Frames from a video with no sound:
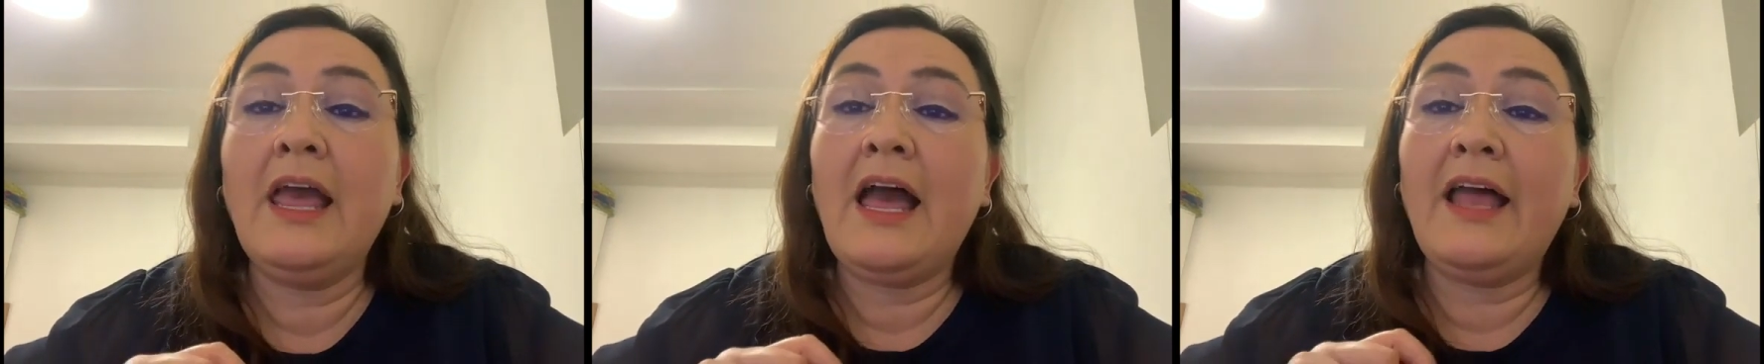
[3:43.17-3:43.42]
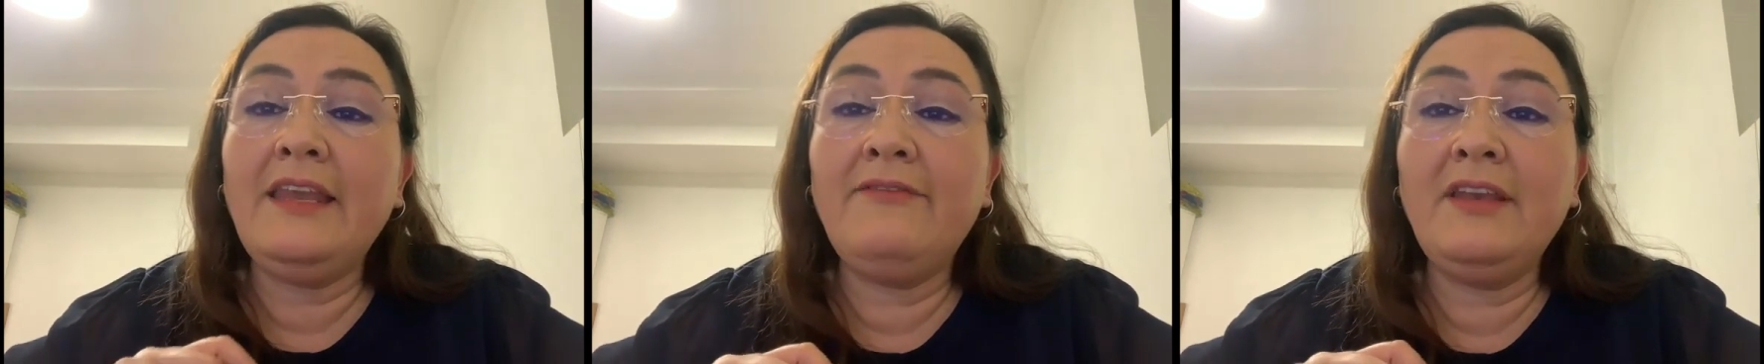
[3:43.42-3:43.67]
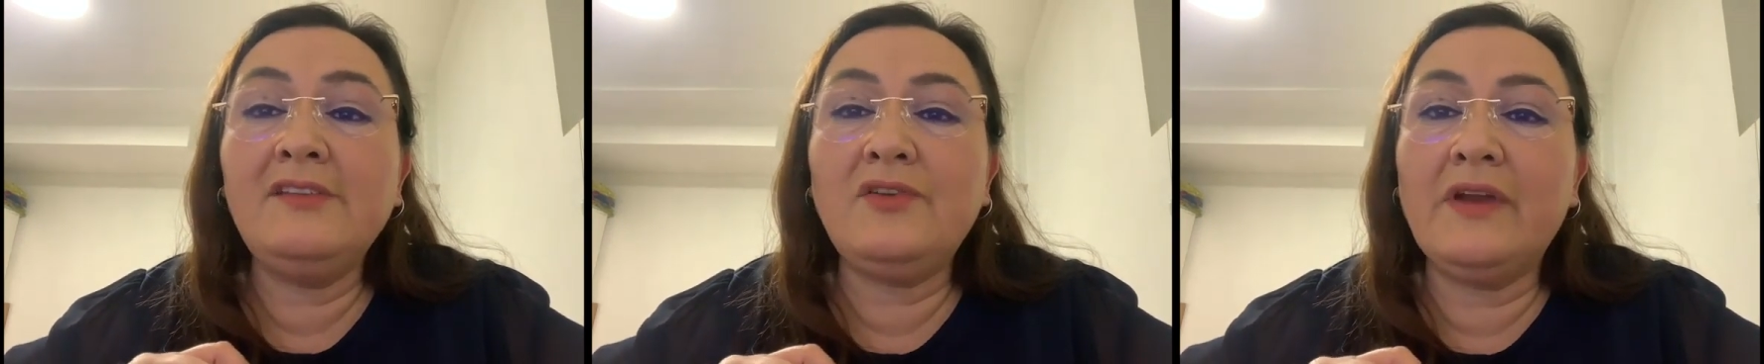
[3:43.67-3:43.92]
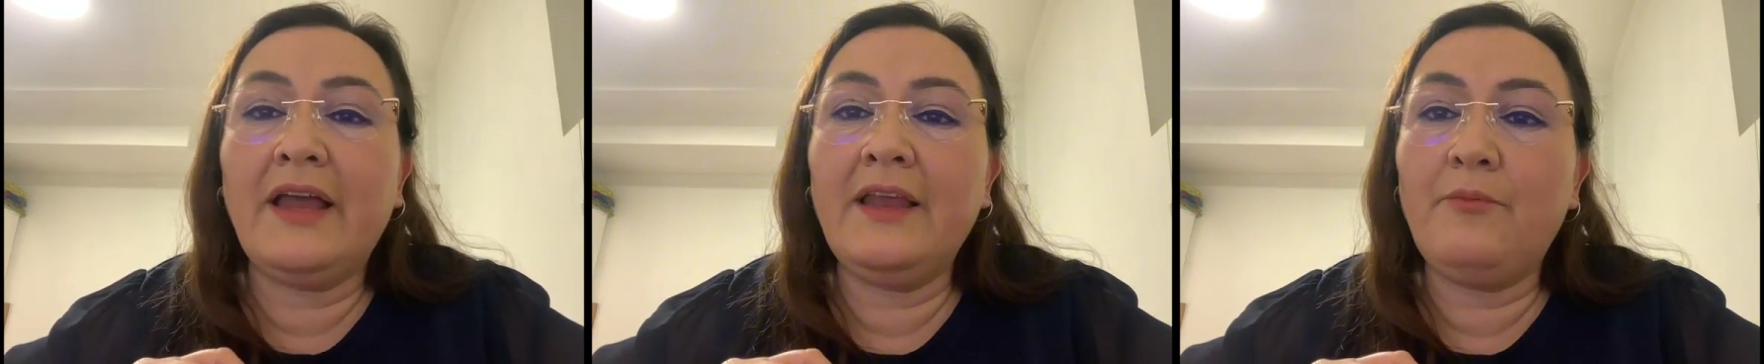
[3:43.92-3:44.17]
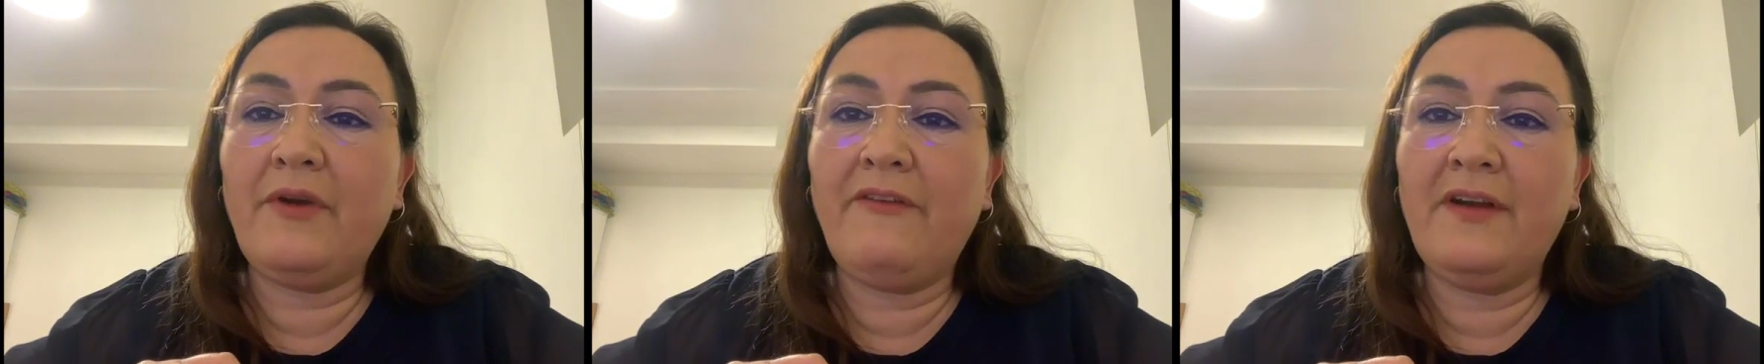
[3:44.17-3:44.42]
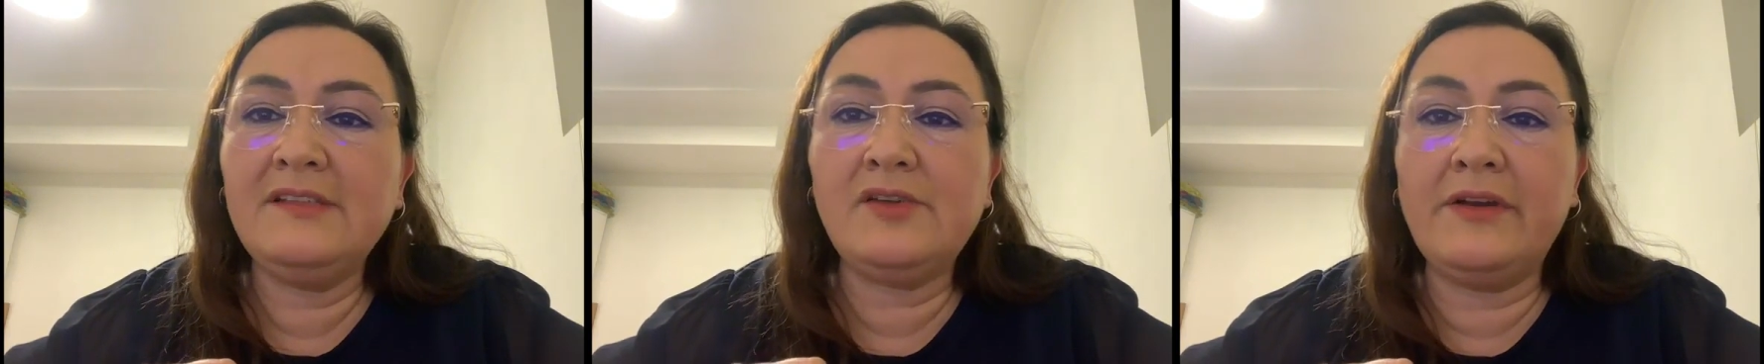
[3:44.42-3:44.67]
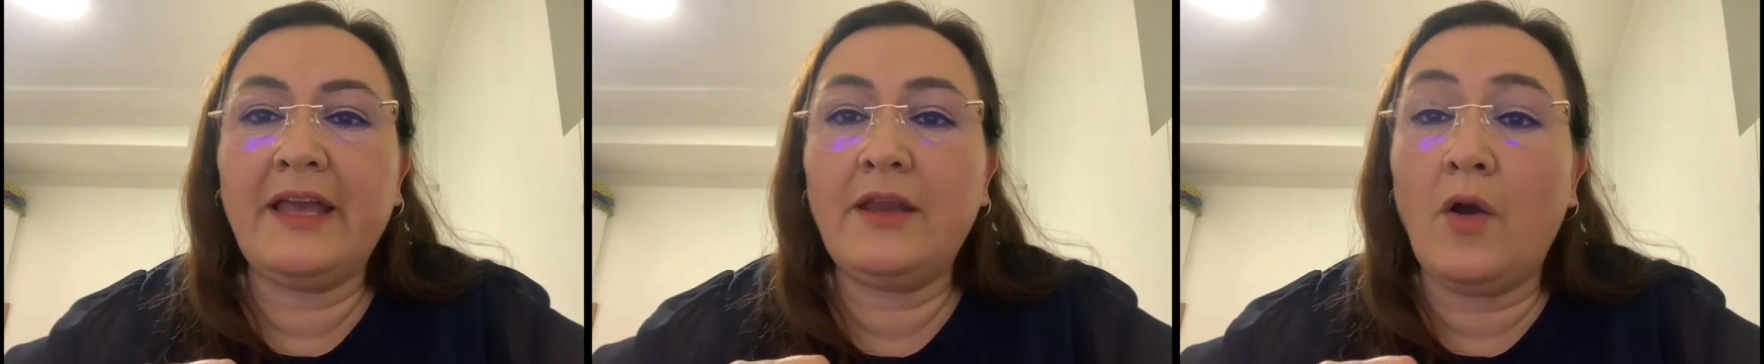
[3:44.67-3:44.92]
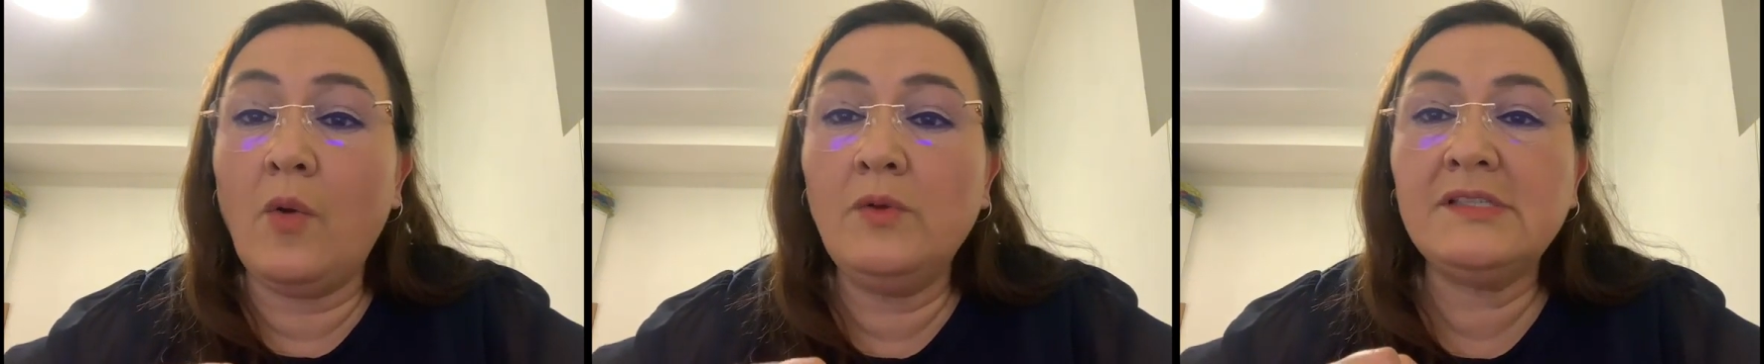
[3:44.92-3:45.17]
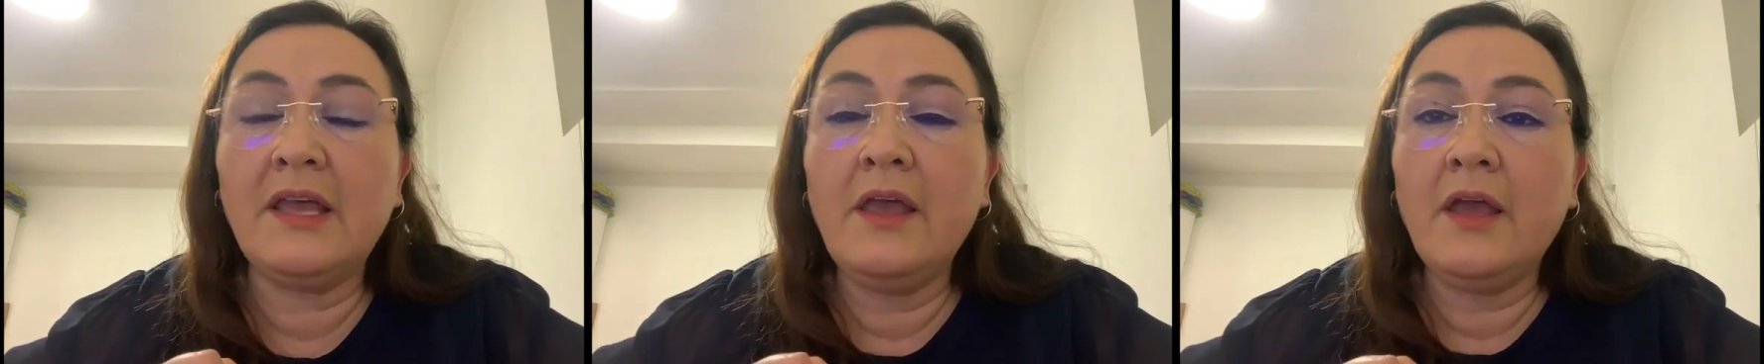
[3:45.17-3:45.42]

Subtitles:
an evening circadian preference or night owls.